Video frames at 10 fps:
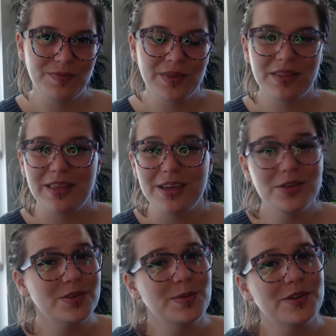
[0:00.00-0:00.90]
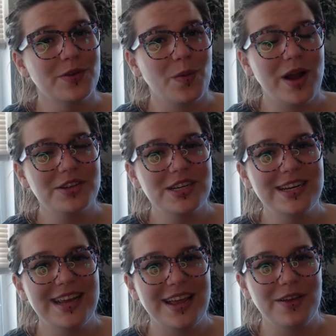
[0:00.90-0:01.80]
Thank you so much for watching.
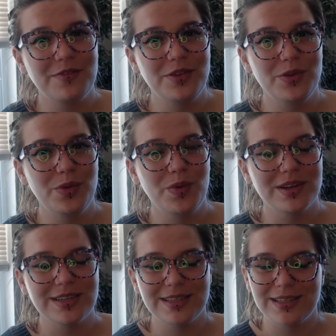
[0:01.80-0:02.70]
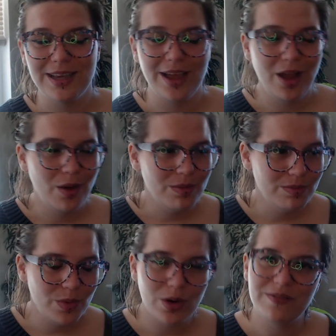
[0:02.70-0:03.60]
If you want to see
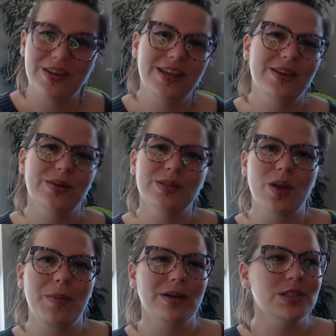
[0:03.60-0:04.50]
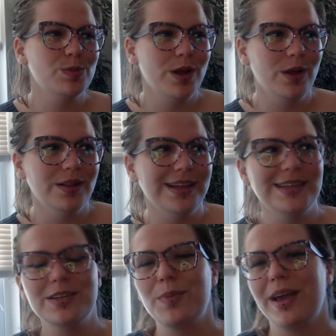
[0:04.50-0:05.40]
more videos about small and
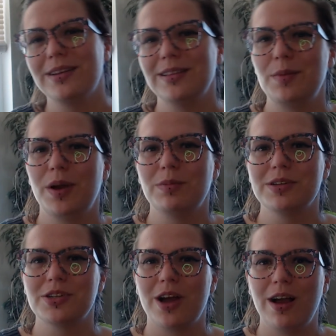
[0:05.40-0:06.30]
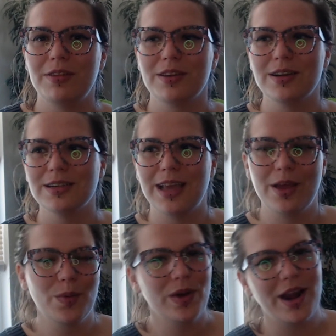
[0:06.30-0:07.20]
independently published authors
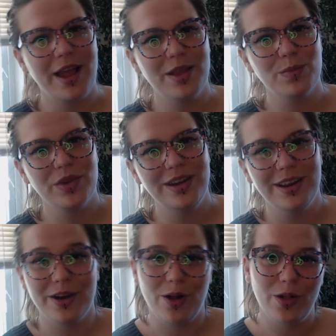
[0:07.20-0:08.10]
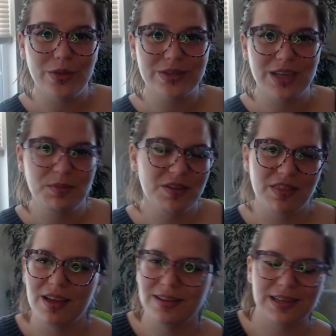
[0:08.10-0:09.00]
and what I am reading and all those types of things,